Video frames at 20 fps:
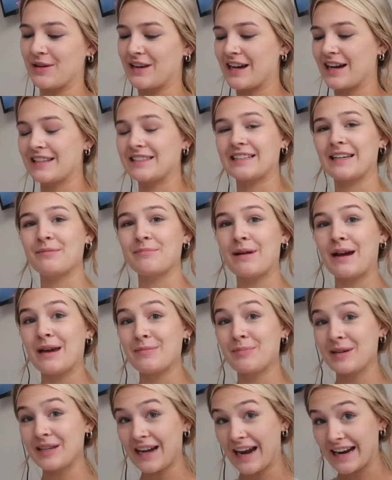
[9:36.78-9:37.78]
because I might
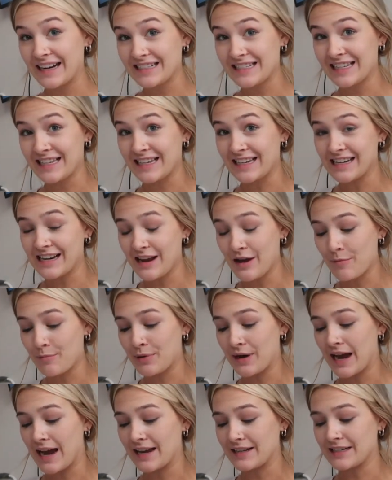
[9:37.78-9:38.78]
be 19,
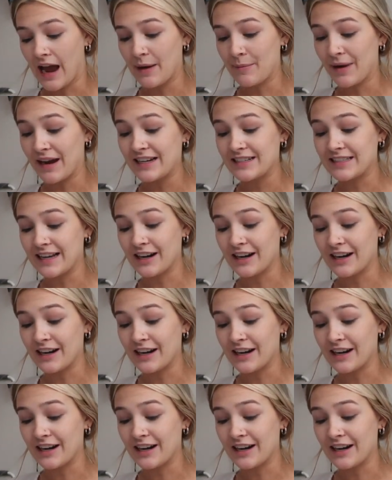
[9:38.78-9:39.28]
but I might